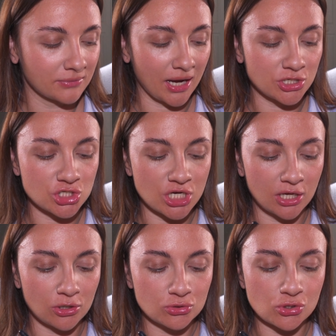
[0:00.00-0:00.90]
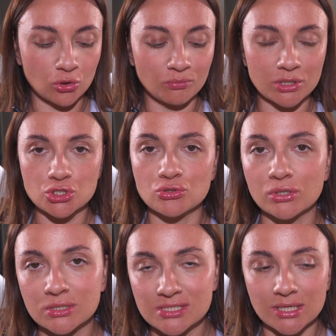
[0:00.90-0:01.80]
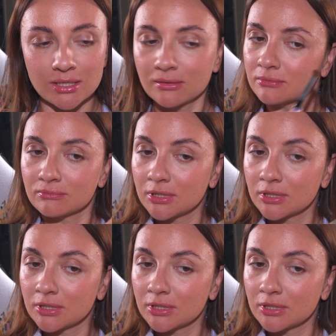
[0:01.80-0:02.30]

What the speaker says: eyeshadows on maturing skin.